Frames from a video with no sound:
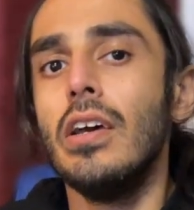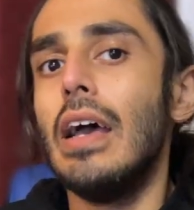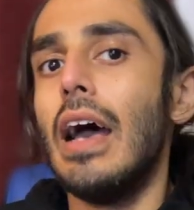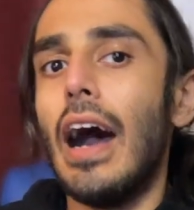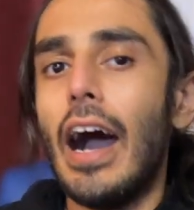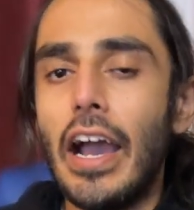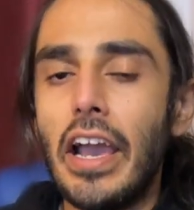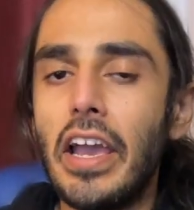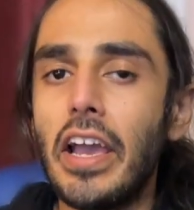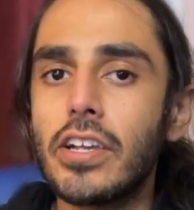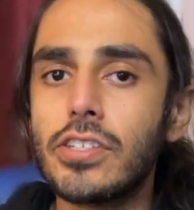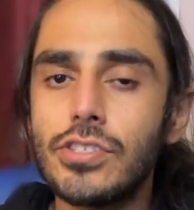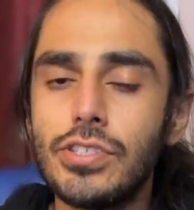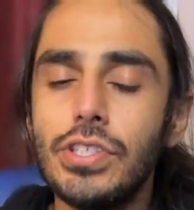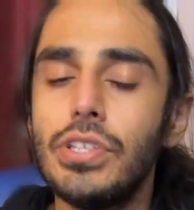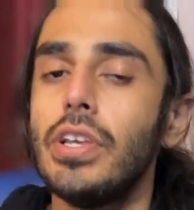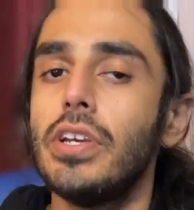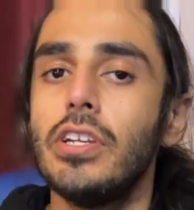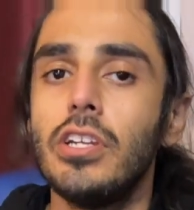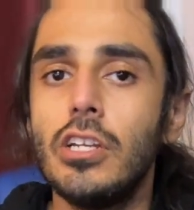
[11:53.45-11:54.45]
I
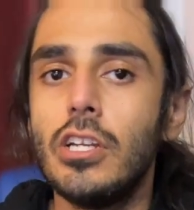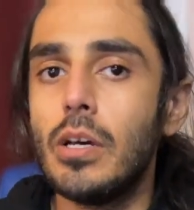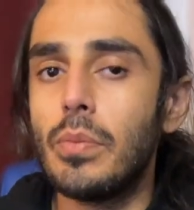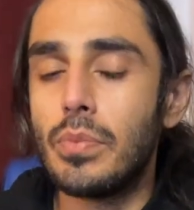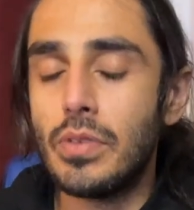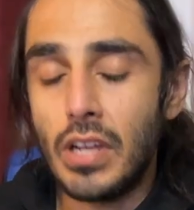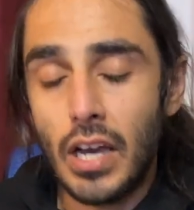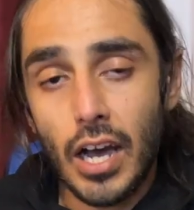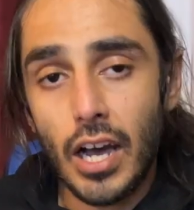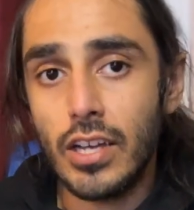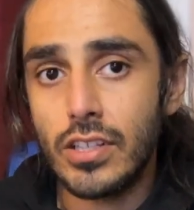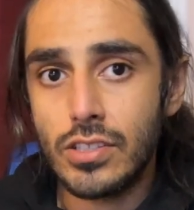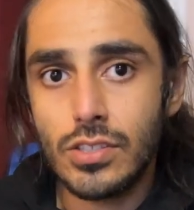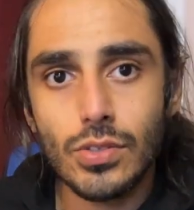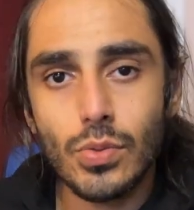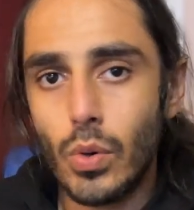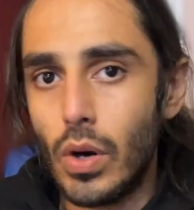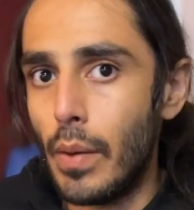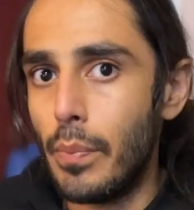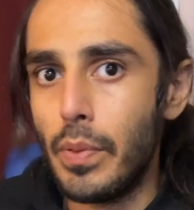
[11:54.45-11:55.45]
actually ended up not
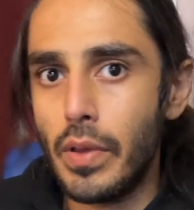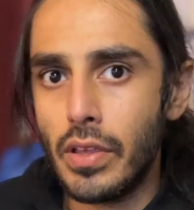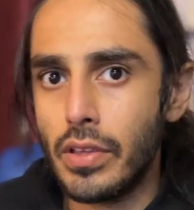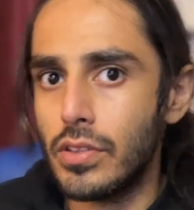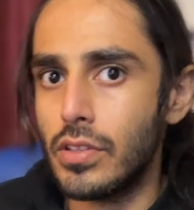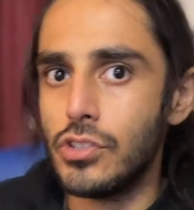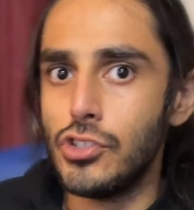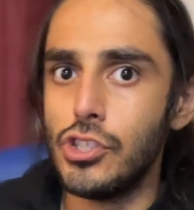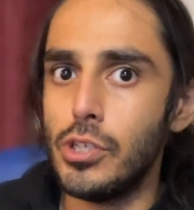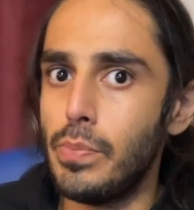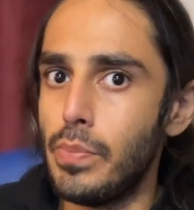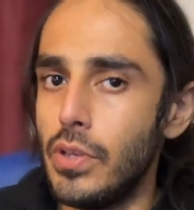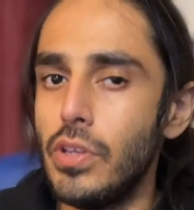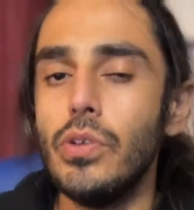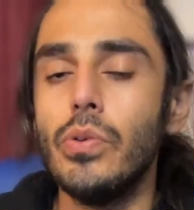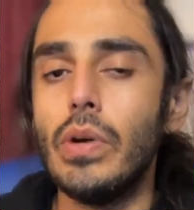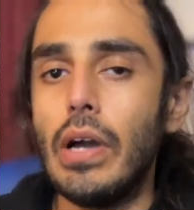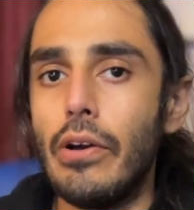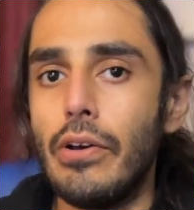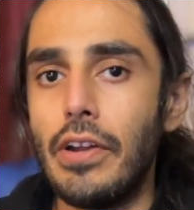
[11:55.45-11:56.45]
swapping the
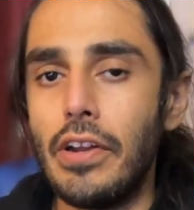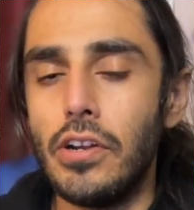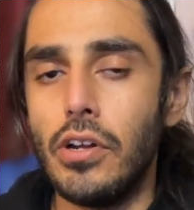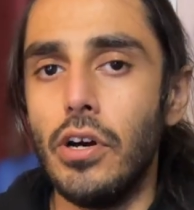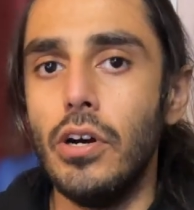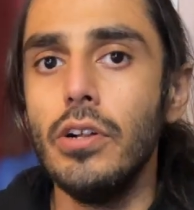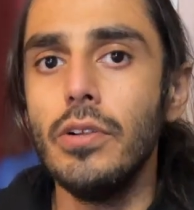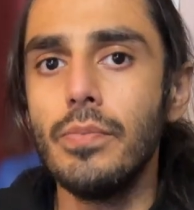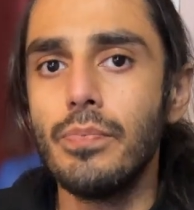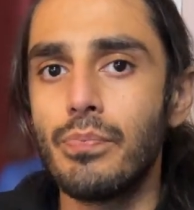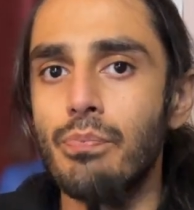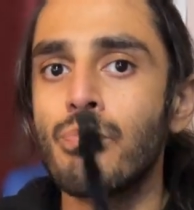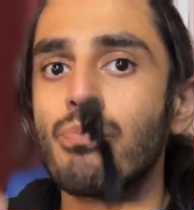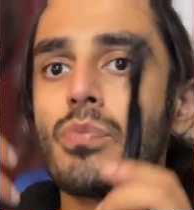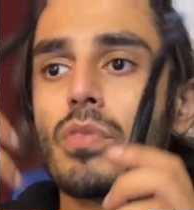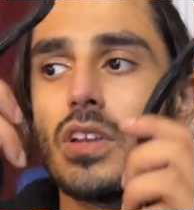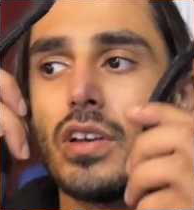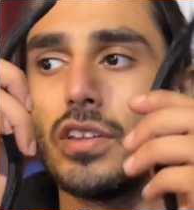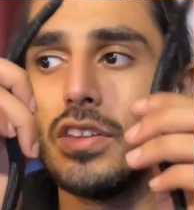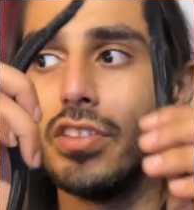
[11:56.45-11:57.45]
GPU out at all.
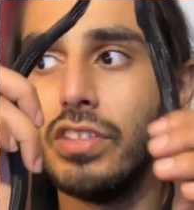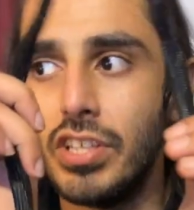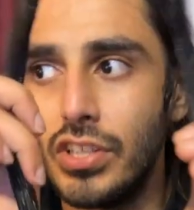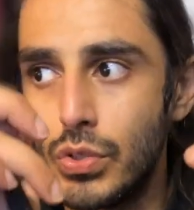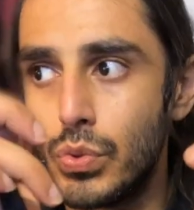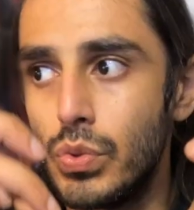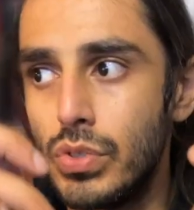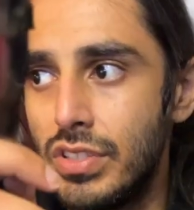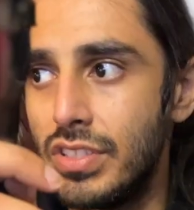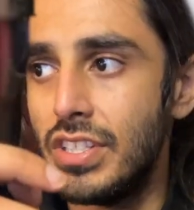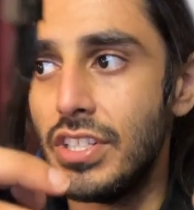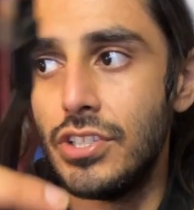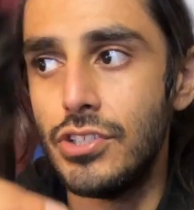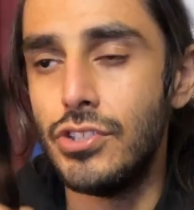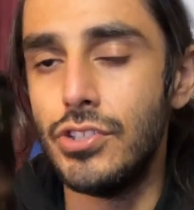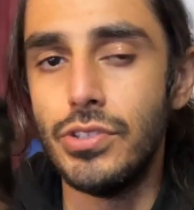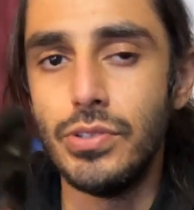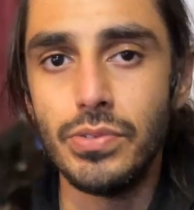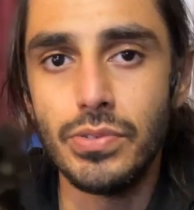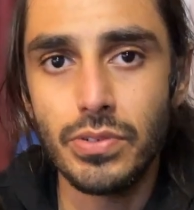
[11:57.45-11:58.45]
This was the
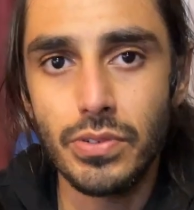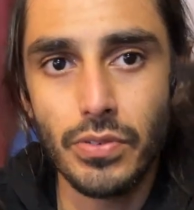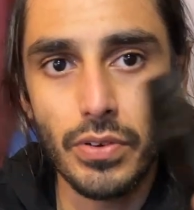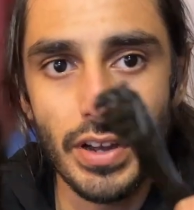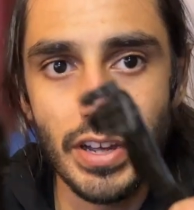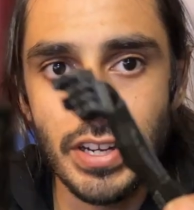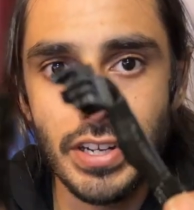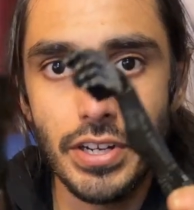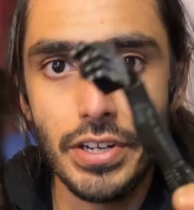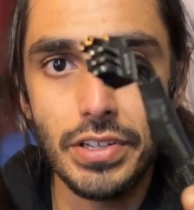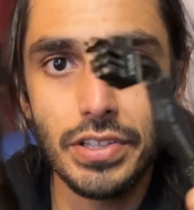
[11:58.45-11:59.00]
issue right here.